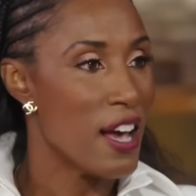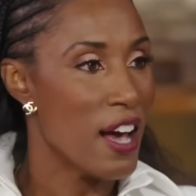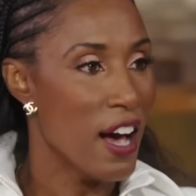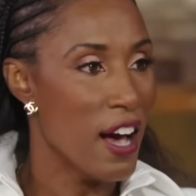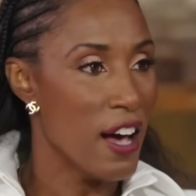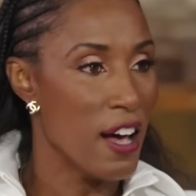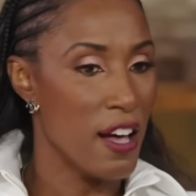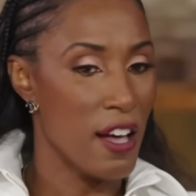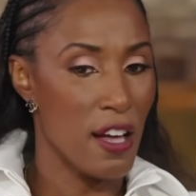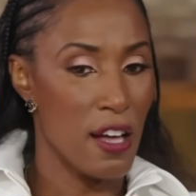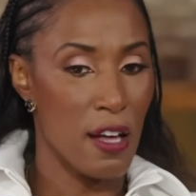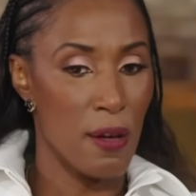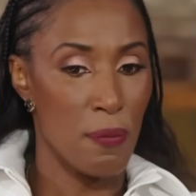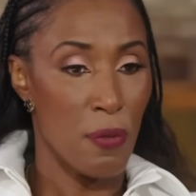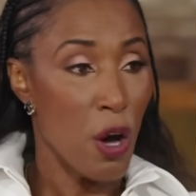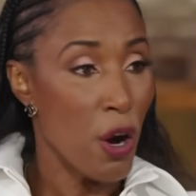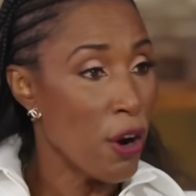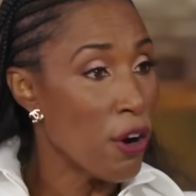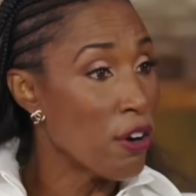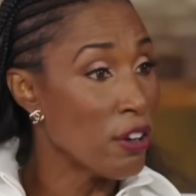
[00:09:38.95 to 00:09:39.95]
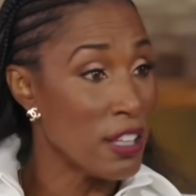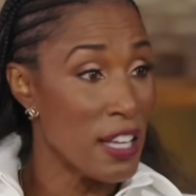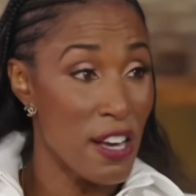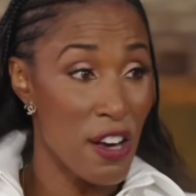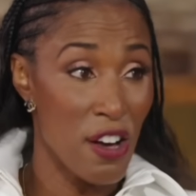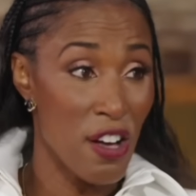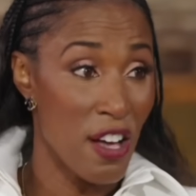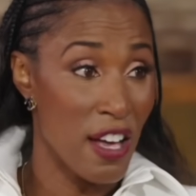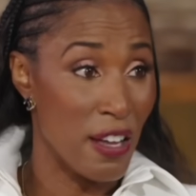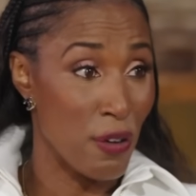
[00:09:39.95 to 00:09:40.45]
Um, early
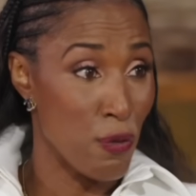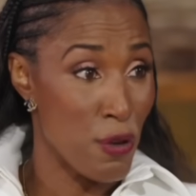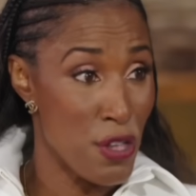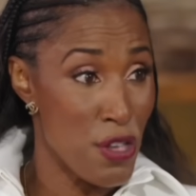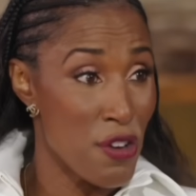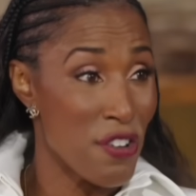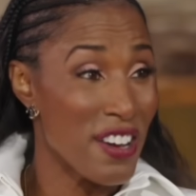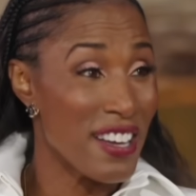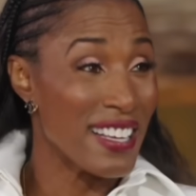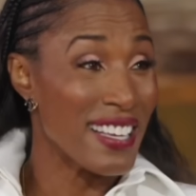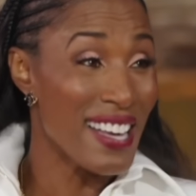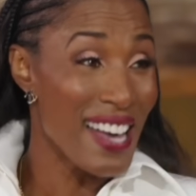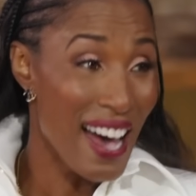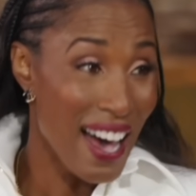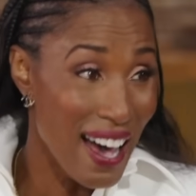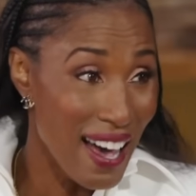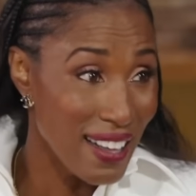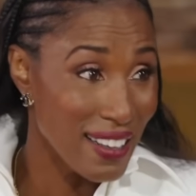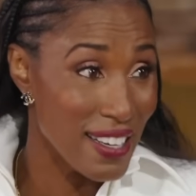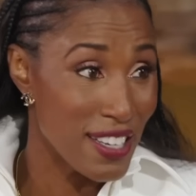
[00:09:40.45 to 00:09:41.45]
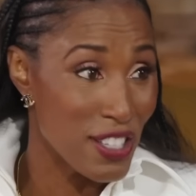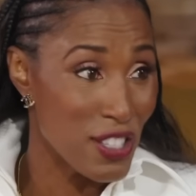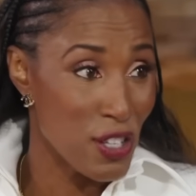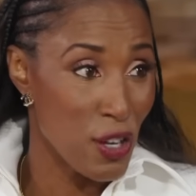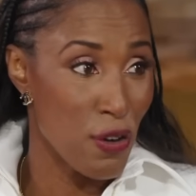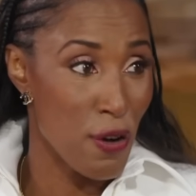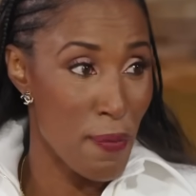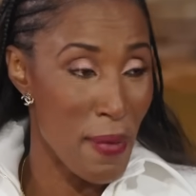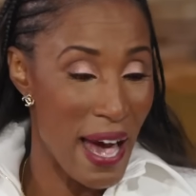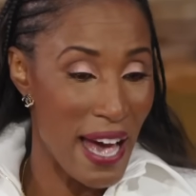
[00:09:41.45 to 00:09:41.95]
on when you're in college.
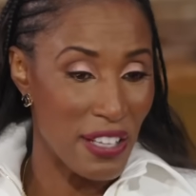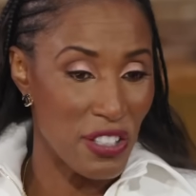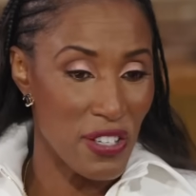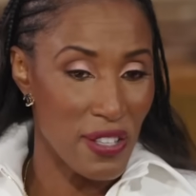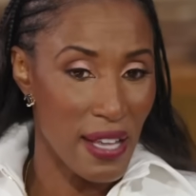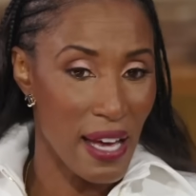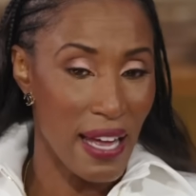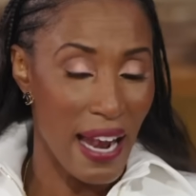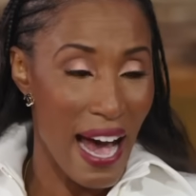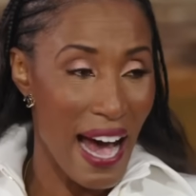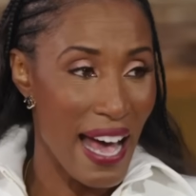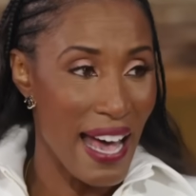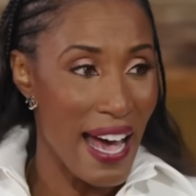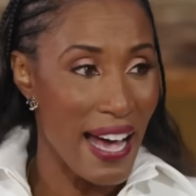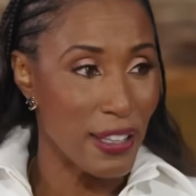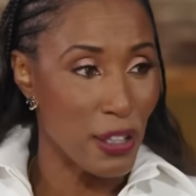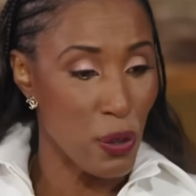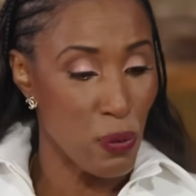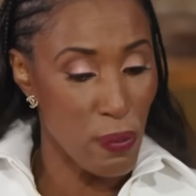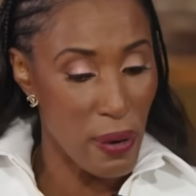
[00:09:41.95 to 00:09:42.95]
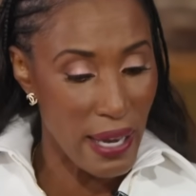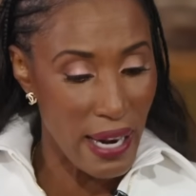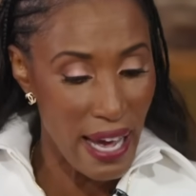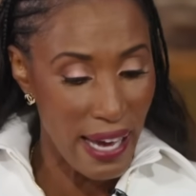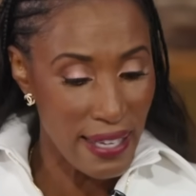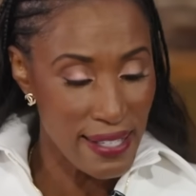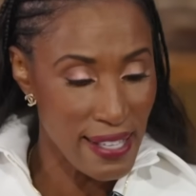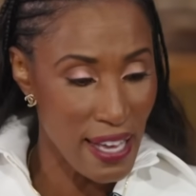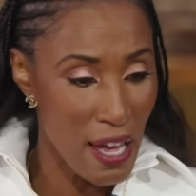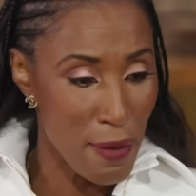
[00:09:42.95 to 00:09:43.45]
So imagine that. I had to wait. I
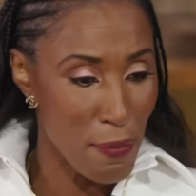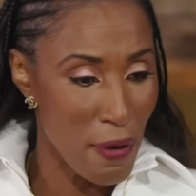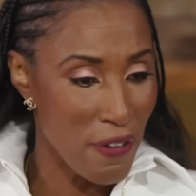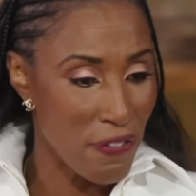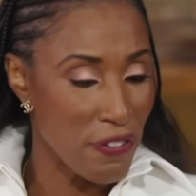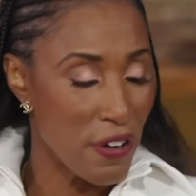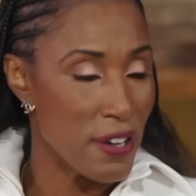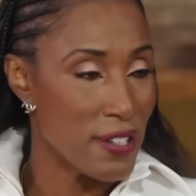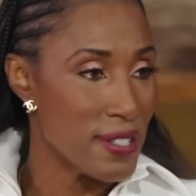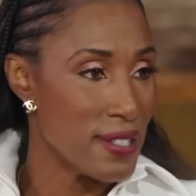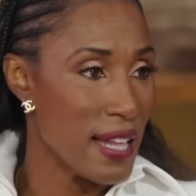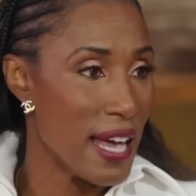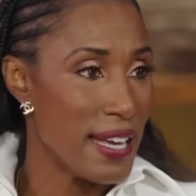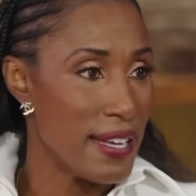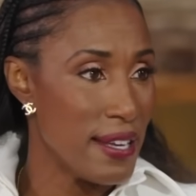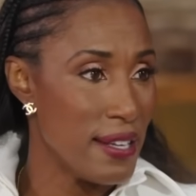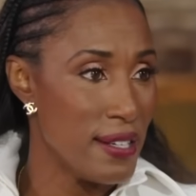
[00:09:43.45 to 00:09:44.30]
signed my first Nike